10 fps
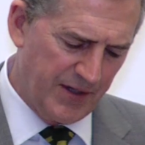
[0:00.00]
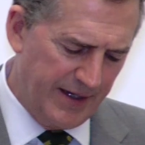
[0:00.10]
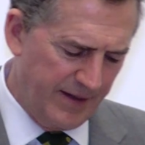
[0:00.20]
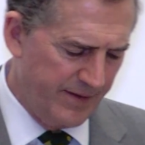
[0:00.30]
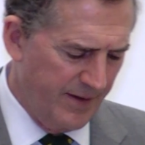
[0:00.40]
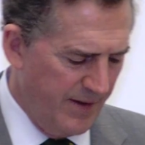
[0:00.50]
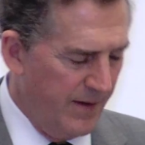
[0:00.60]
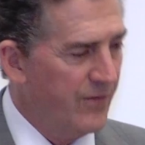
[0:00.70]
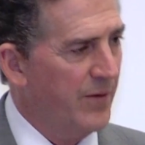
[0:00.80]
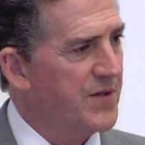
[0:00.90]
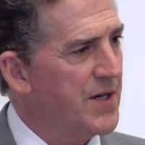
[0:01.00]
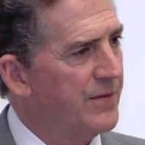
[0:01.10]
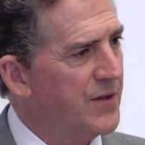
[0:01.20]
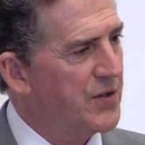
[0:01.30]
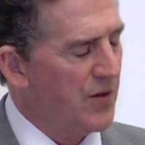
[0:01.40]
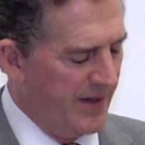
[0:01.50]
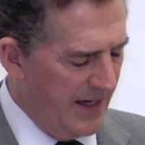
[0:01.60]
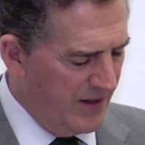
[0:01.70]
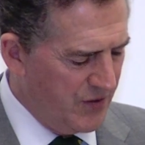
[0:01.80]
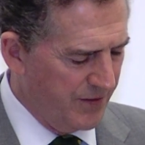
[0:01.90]
length from
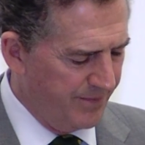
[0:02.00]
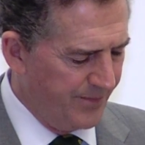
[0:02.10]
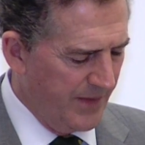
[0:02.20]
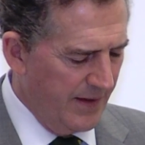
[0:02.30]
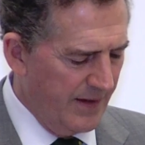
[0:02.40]
self-determination